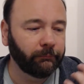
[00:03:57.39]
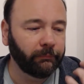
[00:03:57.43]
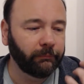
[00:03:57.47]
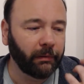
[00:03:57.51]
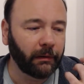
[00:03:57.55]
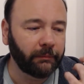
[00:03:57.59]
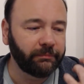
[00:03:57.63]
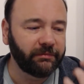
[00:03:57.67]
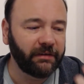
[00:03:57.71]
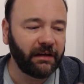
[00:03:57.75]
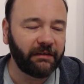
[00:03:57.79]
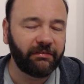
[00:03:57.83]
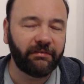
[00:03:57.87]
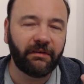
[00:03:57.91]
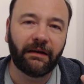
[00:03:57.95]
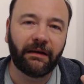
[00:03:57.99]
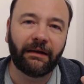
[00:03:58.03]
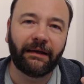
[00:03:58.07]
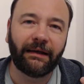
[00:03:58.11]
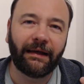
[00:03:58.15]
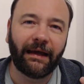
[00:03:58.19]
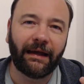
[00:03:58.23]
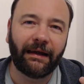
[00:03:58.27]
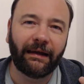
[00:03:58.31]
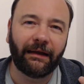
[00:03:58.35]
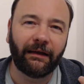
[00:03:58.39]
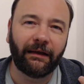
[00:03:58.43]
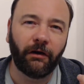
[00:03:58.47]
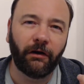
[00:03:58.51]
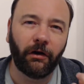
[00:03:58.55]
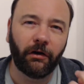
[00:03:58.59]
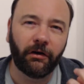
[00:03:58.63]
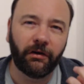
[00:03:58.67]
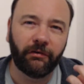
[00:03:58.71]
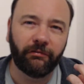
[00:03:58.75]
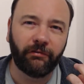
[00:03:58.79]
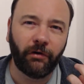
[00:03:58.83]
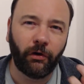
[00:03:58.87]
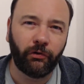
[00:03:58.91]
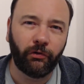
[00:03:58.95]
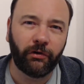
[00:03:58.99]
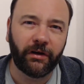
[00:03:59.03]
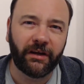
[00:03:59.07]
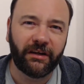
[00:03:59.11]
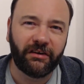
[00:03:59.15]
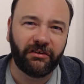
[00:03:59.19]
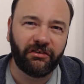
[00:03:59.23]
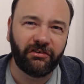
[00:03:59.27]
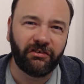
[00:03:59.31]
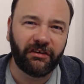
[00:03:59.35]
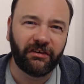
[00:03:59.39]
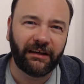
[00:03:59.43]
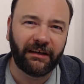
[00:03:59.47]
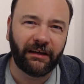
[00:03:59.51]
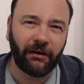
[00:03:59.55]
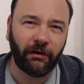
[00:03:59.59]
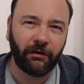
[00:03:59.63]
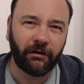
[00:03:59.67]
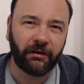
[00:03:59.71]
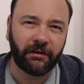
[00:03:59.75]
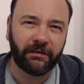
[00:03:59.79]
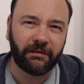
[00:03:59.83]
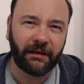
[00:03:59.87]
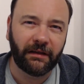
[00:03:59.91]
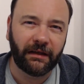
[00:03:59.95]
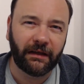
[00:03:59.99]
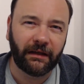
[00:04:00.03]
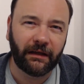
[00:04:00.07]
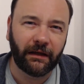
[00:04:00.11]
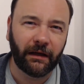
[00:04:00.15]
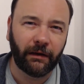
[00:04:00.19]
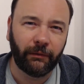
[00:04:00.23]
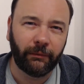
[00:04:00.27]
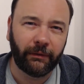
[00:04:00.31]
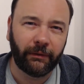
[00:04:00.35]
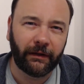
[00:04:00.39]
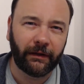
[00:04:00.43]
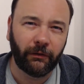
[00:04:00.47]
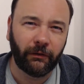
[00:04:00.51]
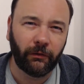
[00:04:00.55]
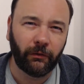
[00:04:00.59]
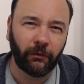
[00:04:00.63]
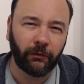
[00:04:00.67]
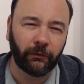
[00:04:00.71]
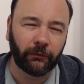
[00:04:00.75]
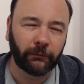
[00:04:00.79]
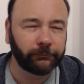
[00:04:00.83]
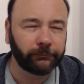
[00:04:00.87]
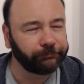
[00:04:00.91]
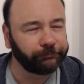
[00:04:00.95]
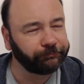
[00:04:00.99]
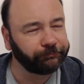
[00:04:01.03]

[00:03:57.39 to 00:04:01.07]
I'm definitely getting kind of orangey kind of thing going on.